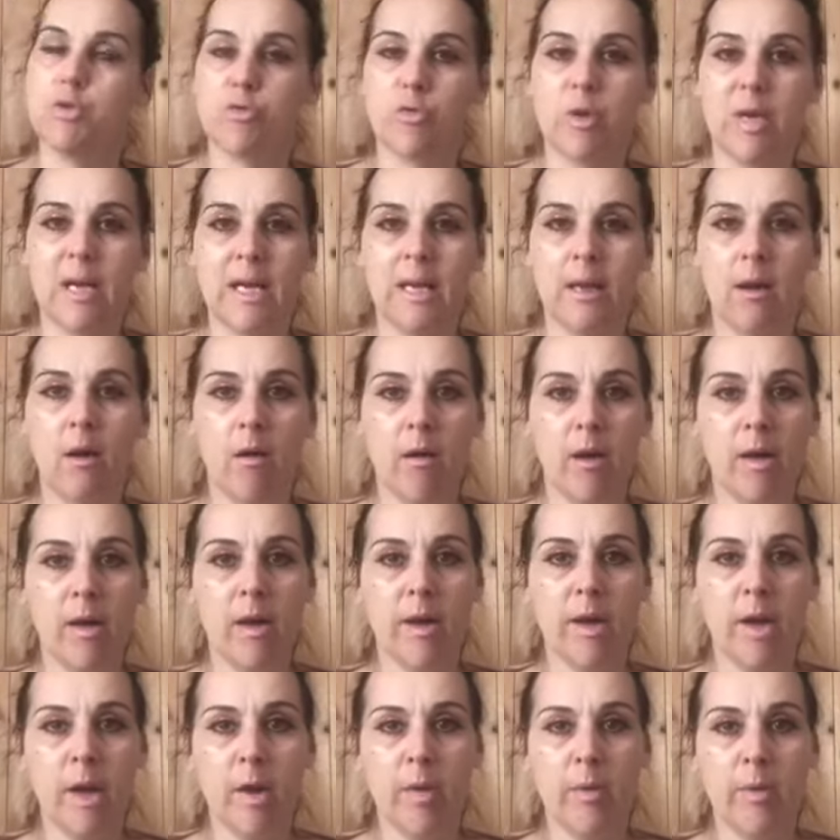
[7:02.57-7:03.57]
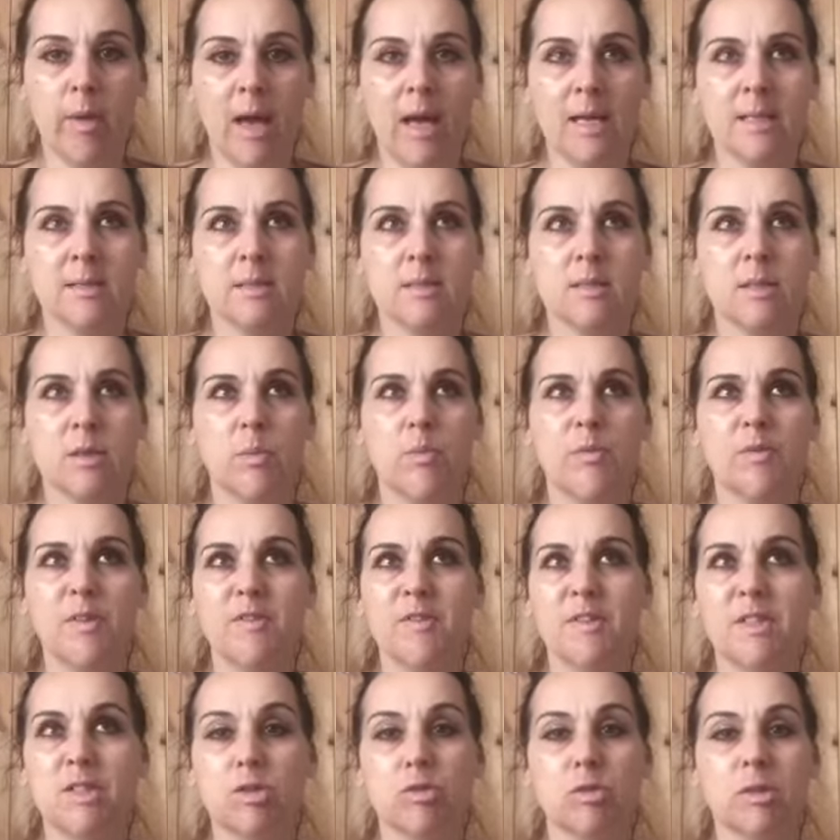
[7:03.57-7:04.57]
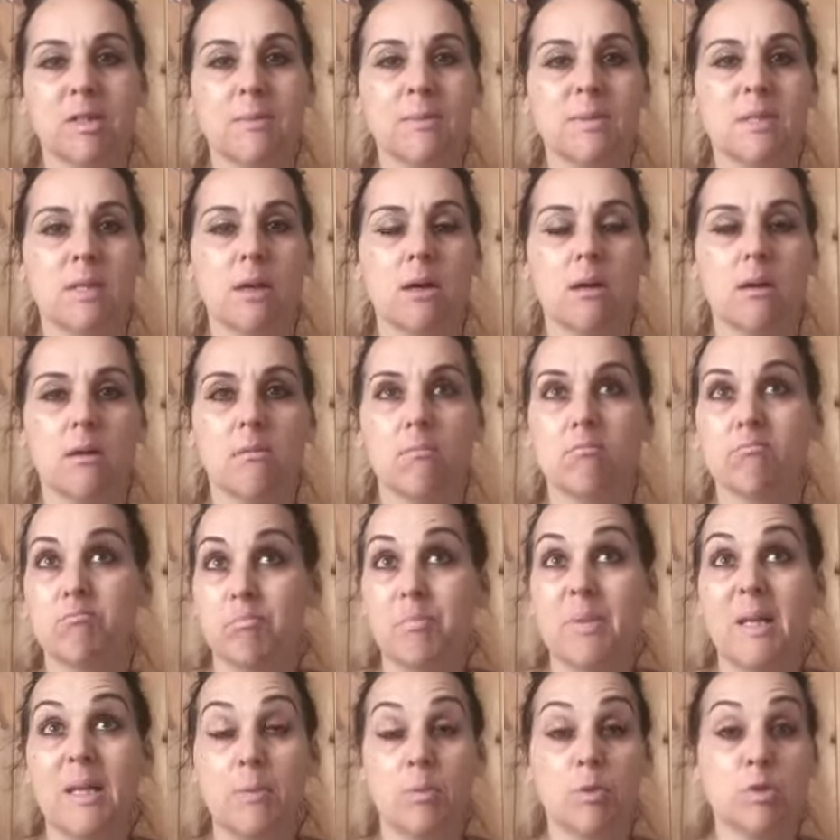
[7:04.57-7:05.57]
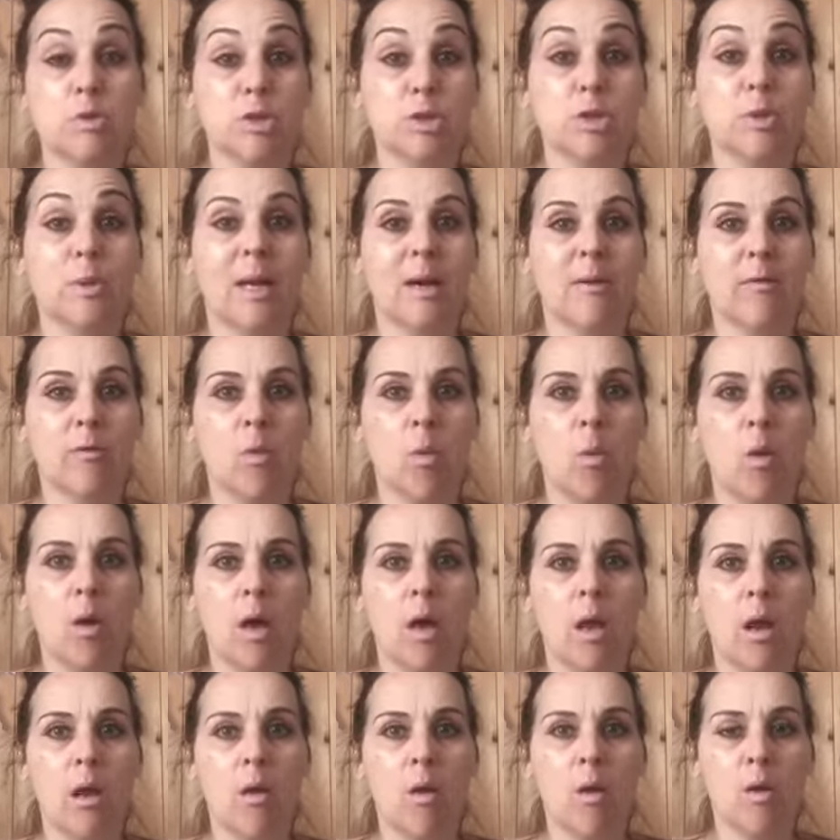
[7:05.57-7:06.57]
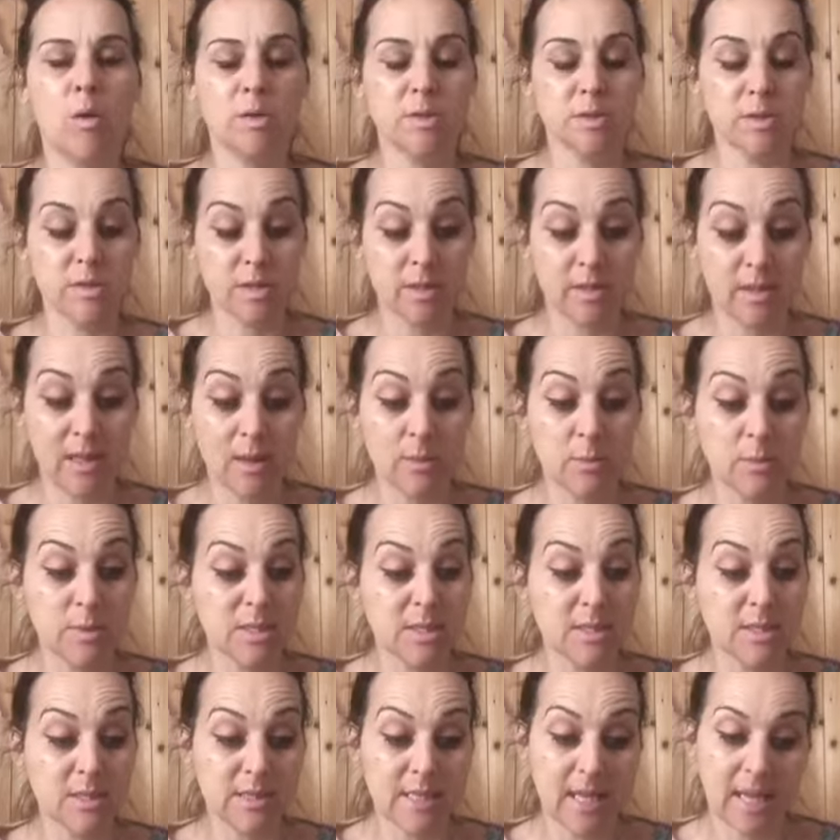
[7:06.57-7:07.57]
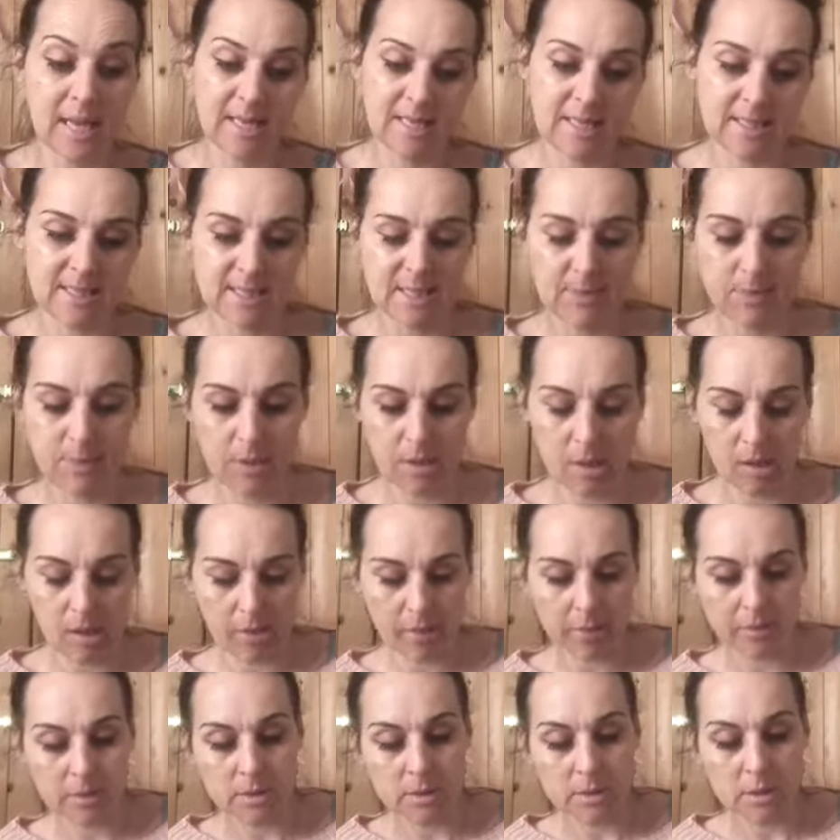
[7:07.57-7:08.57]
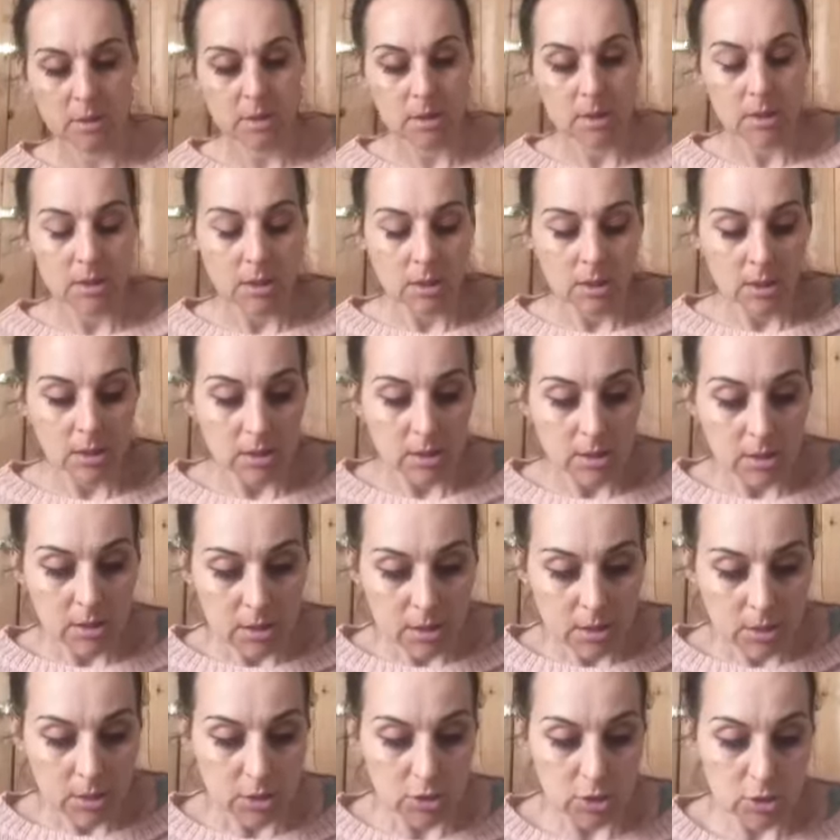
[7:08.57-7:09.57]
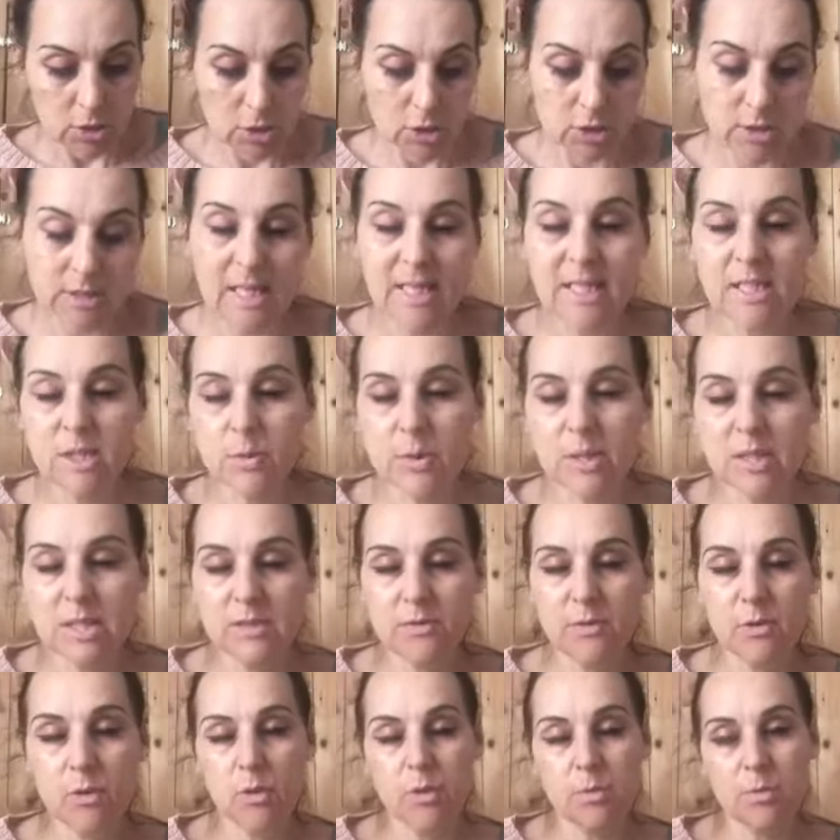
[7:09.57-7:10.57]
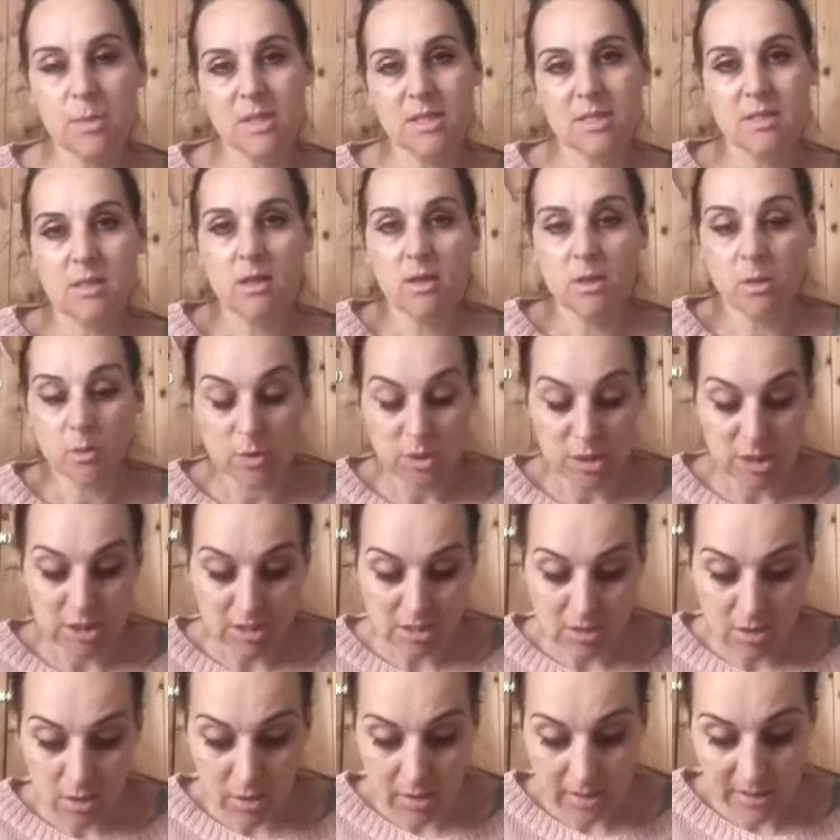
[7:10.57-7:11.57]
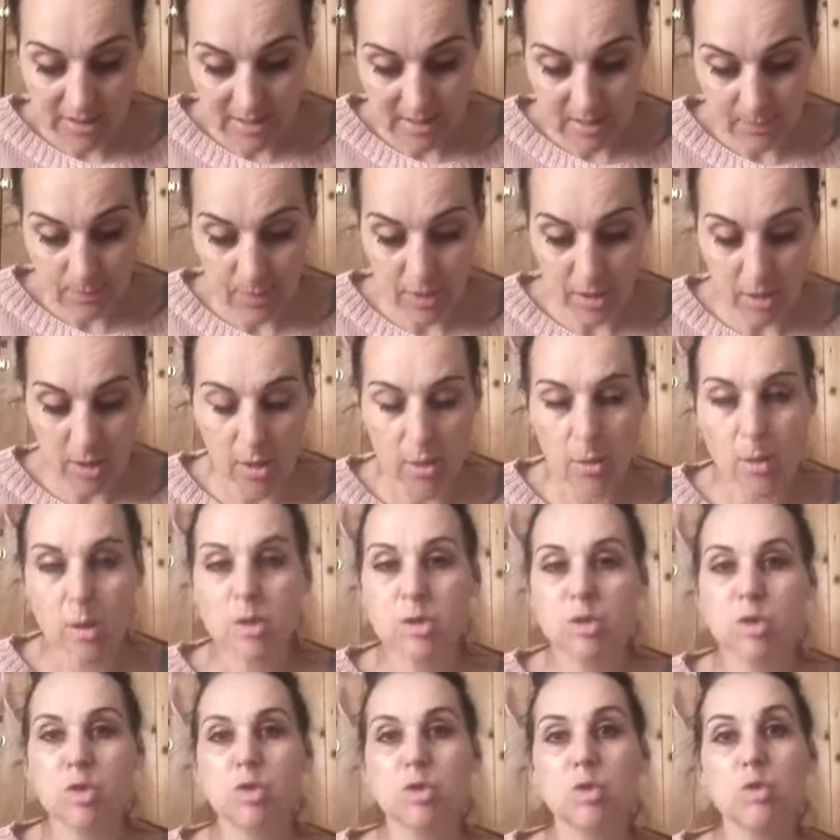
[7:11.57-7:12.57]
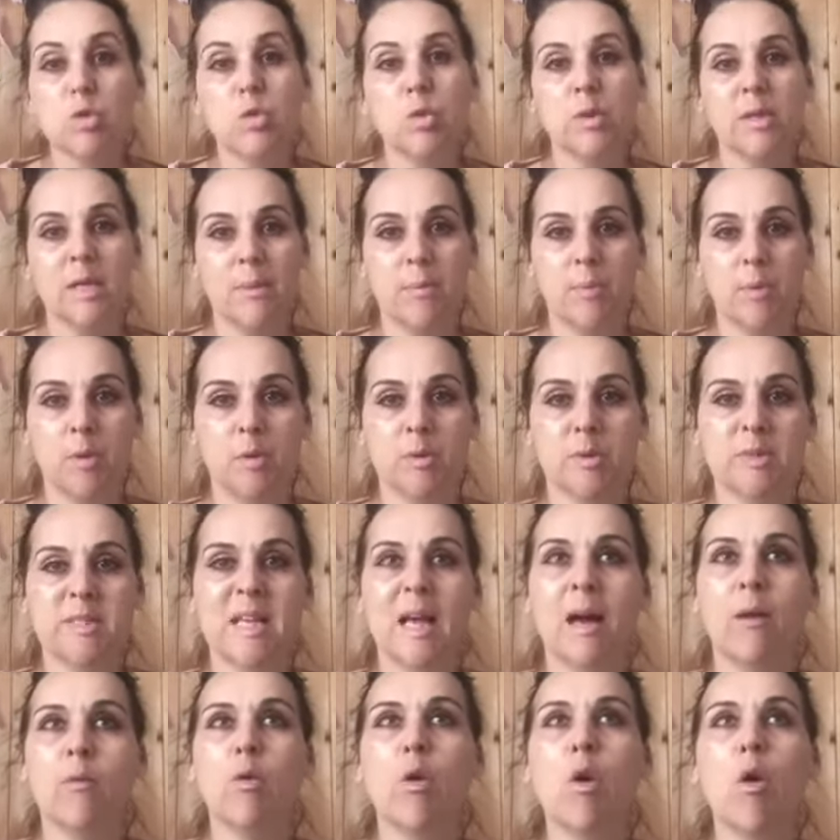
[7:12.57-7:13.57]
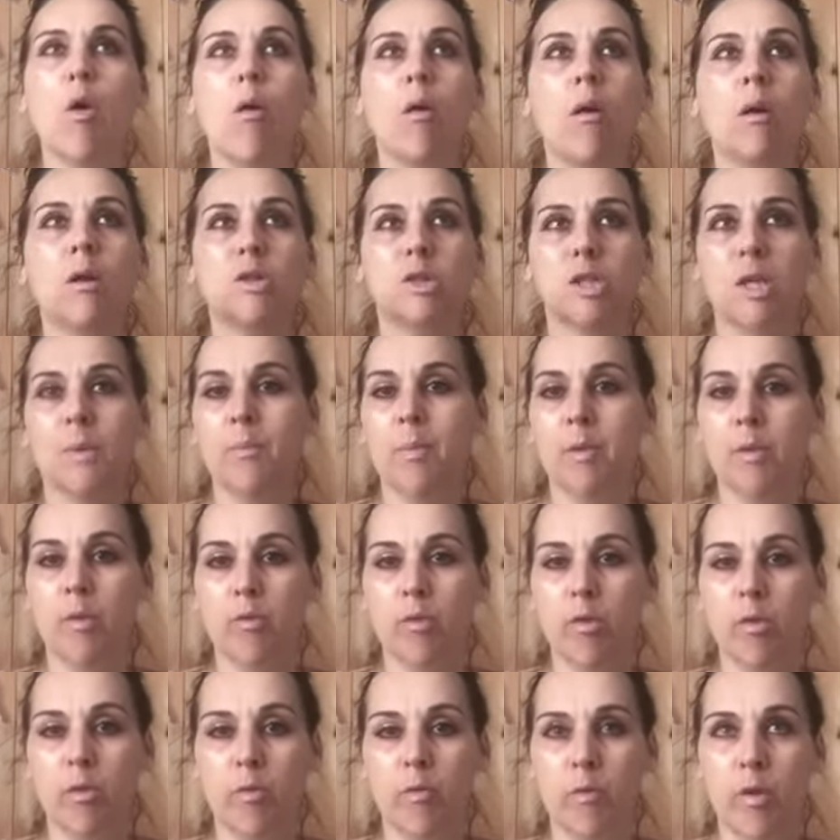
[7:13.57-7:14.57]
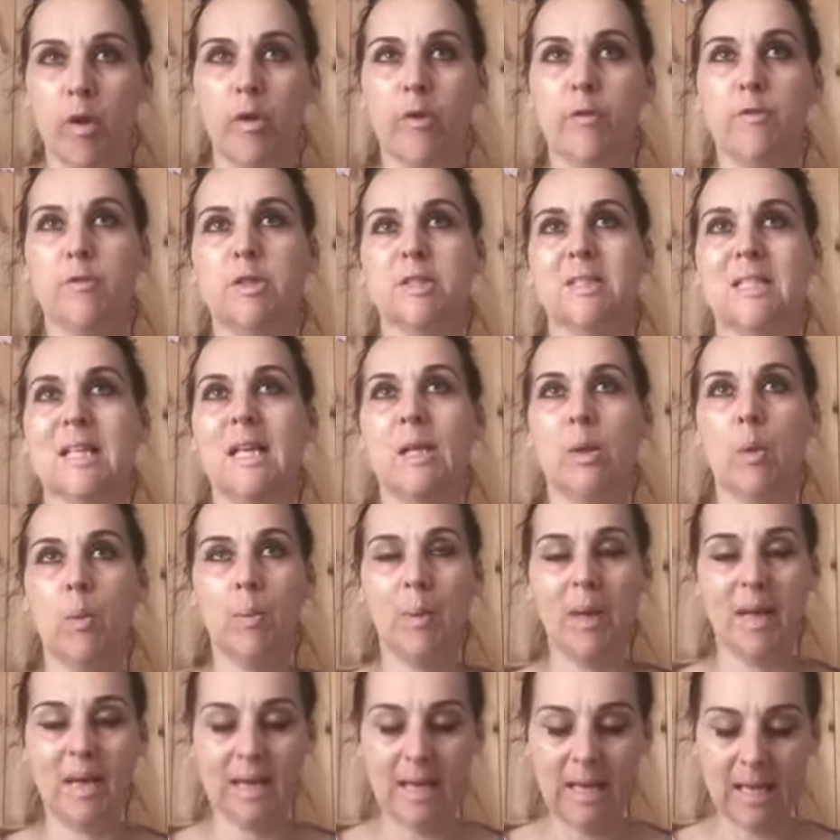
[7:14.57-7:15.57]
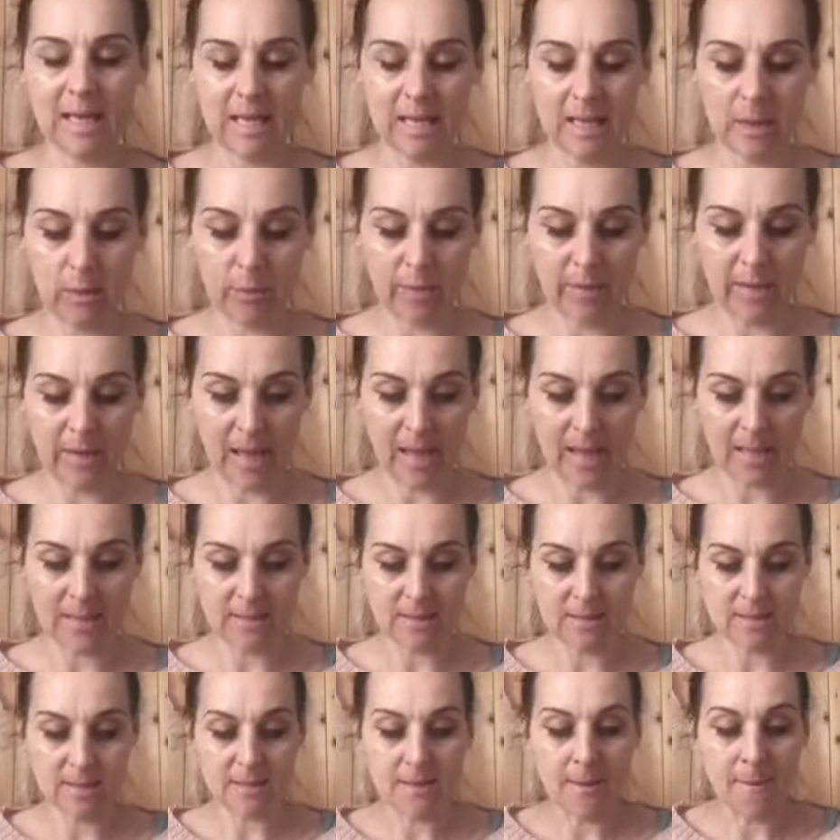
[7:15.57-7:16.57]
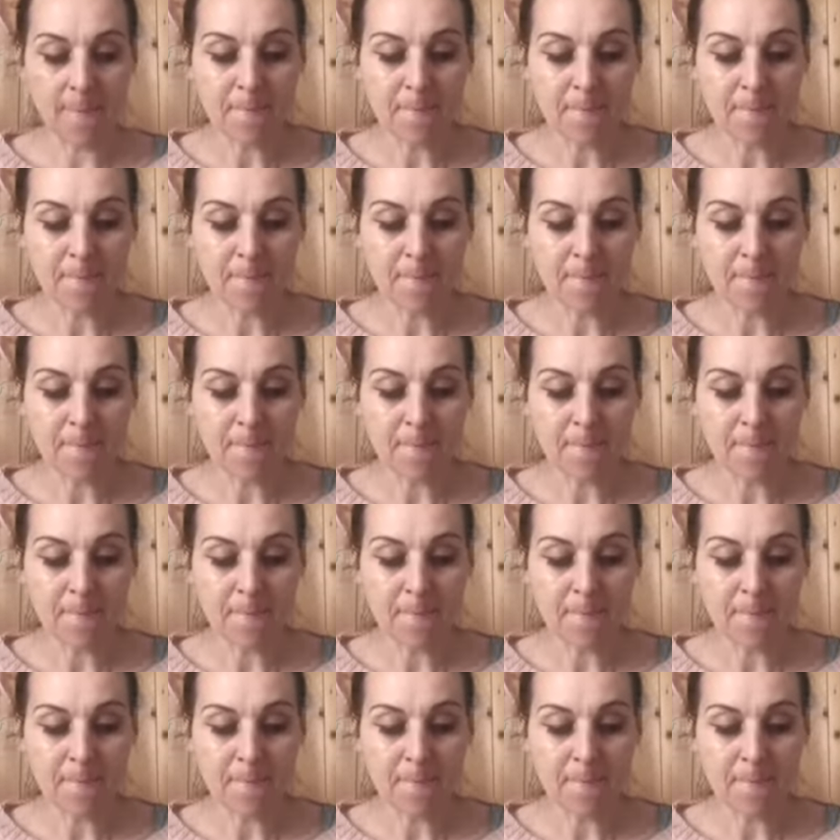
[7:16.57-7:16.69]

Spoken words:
really high, I know that, so vivid dreams people do have quite a lot. So that was 8 DPO. Day 24 of my cycle, which is 9 DPO, sore nipples. Now, not jumping through the roof, just a little bit niggly on the ends.